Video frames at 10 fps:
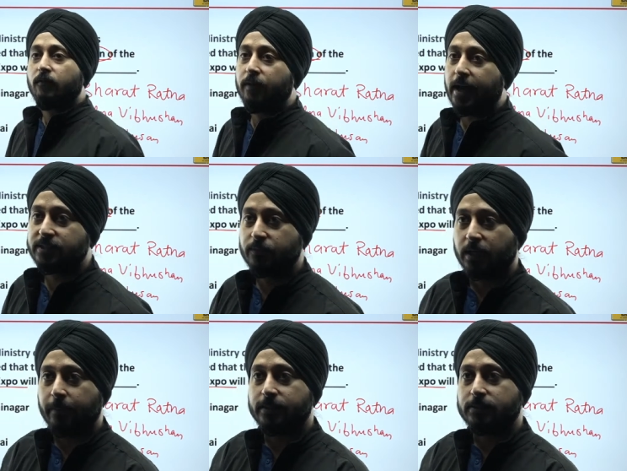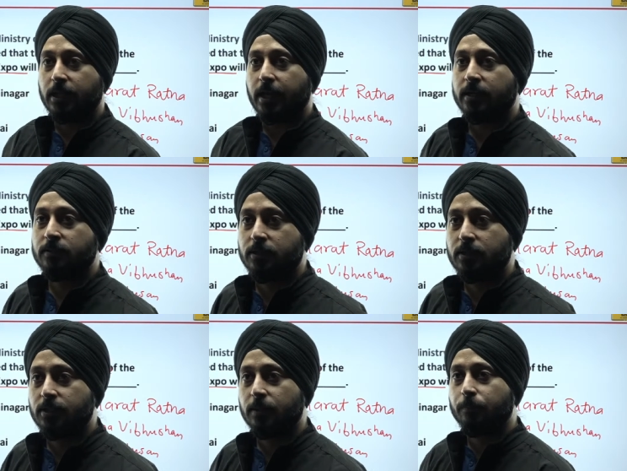as Vikramaditya and
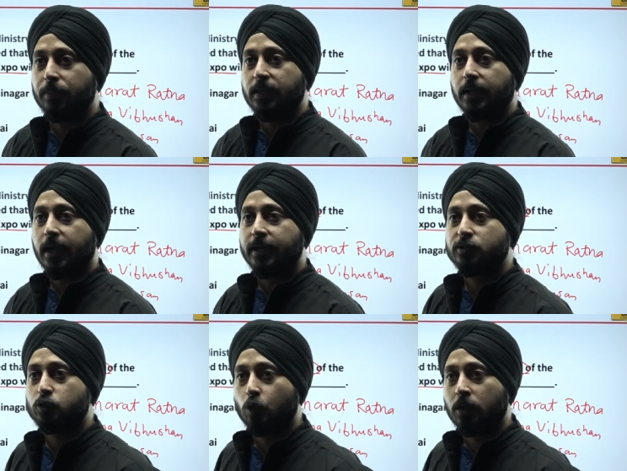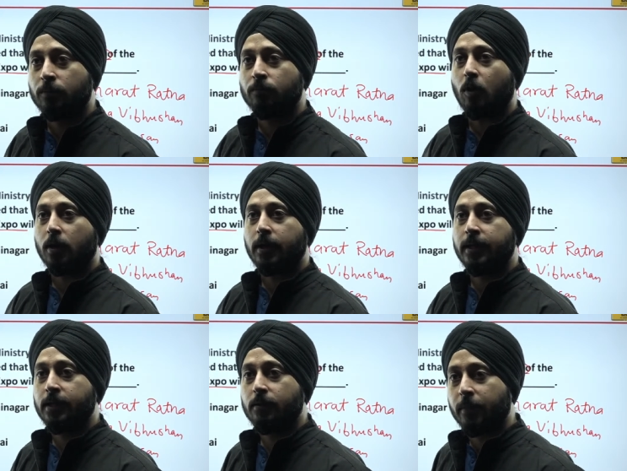Dimpy and Sonam
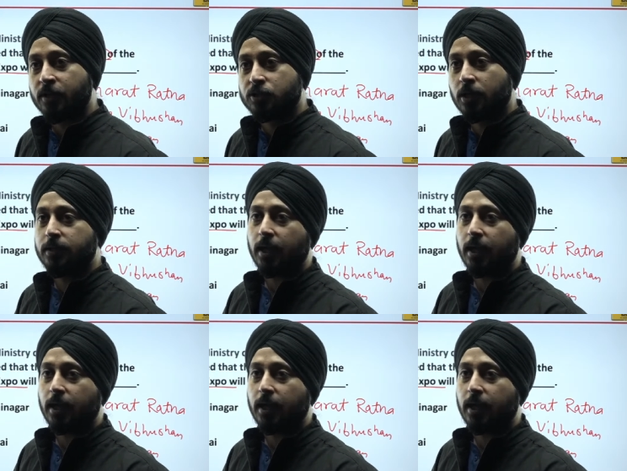already mentioned, the